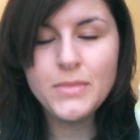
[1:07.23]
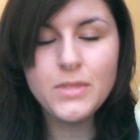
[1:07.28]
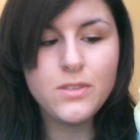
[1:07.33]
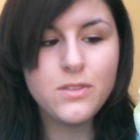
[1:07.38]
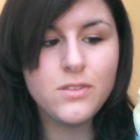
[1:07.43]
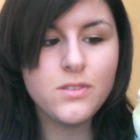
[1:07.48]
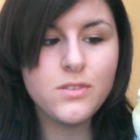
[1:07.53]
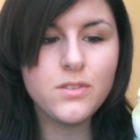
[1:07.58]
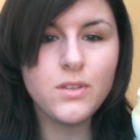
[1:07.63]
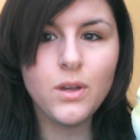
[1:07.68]

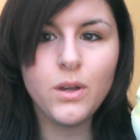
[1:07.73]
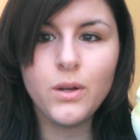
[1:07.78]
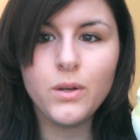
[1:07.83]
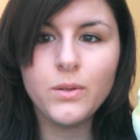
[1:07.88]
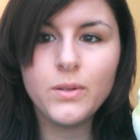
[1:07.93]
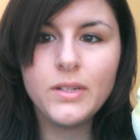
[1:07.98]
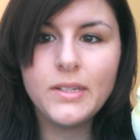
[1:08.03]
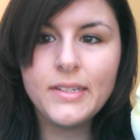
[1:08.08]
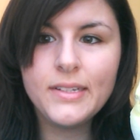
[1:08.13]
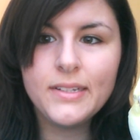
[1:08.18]

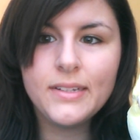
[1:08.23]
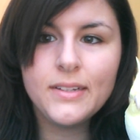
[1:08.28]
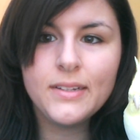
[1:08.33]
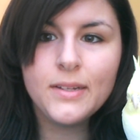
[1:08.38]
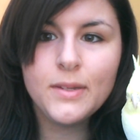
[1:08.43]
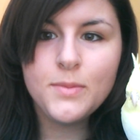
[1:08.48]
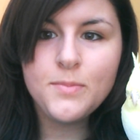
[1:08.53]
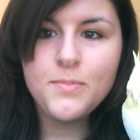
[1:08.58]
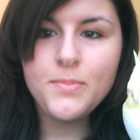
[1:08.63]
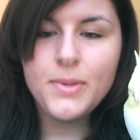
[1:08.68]
So
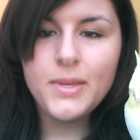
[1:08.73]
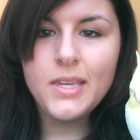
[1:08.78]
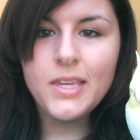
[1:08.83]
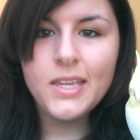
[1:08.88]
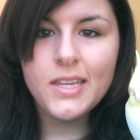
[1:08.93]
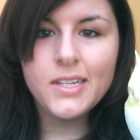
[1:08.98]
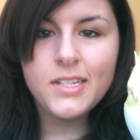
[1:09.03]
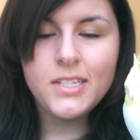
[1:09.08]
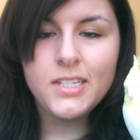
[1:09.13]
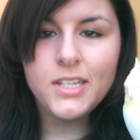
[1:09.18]

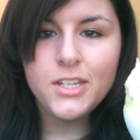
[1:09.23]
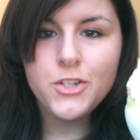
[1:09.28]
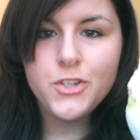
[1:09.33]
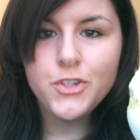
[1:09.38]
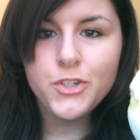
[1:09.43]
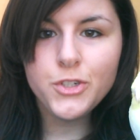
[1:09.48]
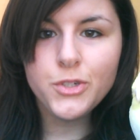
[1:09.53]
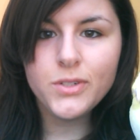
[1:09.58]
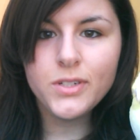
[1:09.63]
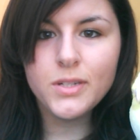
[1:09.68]
being a
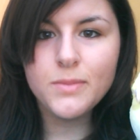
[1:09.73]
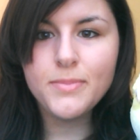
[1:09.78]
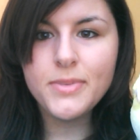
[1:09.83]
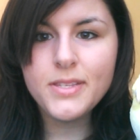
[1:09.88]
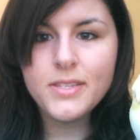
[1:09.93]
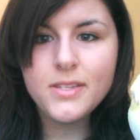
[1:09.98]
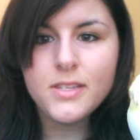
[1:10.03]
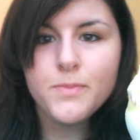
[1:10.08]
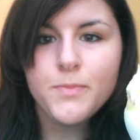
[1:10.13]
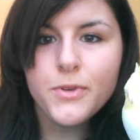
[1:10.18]
teacher or a
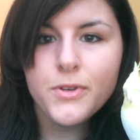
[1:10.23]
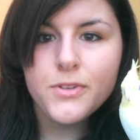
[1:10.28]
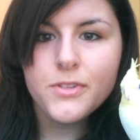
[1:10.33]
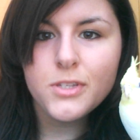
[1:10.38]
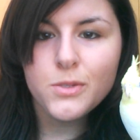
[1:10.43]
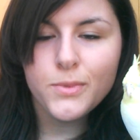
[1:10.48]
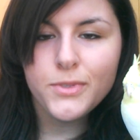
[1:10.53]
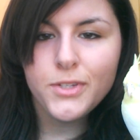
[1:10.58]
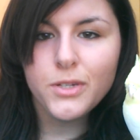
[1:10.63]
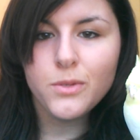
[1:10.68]
business
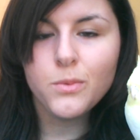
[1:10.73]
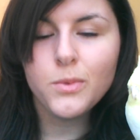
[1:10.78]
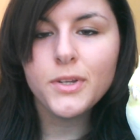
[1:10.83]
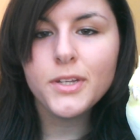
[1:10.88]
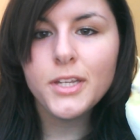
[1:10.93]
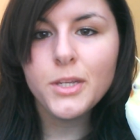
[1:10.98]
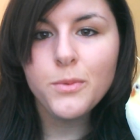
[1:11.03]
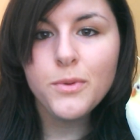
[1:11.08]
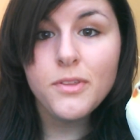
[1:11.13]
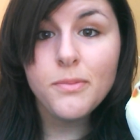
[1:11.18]
person when you're
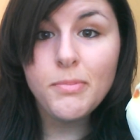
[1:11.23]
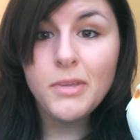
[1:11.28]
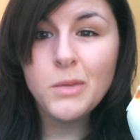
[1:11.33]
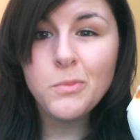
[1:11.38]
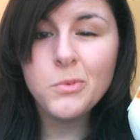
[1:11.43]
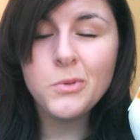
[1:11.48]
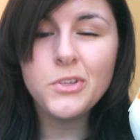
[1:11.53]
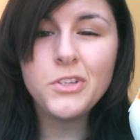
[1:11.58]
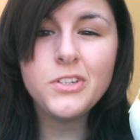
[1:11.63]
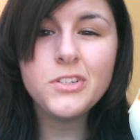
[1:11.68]
working with
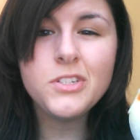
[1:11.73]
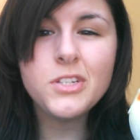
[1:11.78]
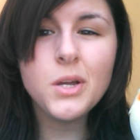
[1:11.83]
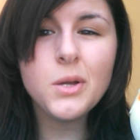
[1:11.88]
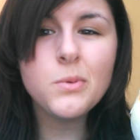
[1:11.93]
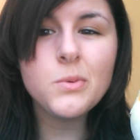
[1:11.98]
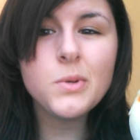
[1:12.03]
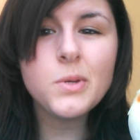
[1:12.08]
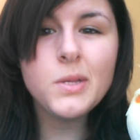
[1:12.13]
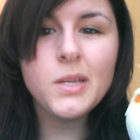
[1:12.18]
people, you
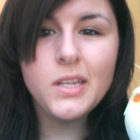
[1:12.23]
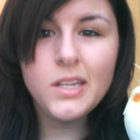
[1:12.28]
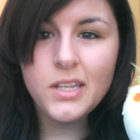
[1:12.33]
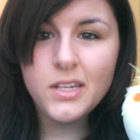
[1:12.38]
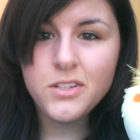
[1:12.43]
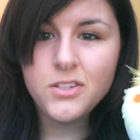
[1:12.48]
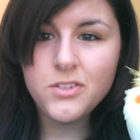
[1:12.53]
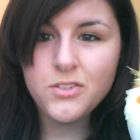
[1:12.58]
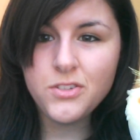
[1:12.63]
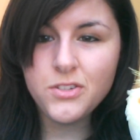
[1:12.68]
don't really
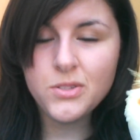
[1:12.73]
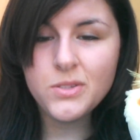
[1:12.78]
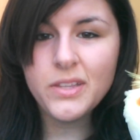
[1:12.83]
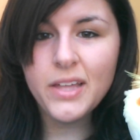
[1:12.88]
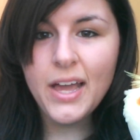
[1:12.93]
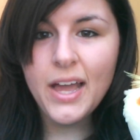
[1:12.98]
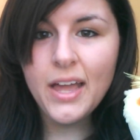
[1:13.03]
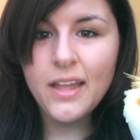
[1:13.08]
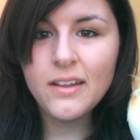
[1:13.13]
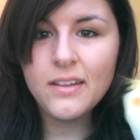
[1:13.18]
need to do
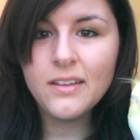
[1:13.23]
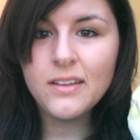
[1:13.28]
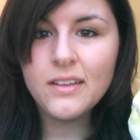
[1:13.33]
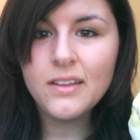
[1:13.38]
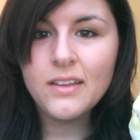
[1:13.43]
that.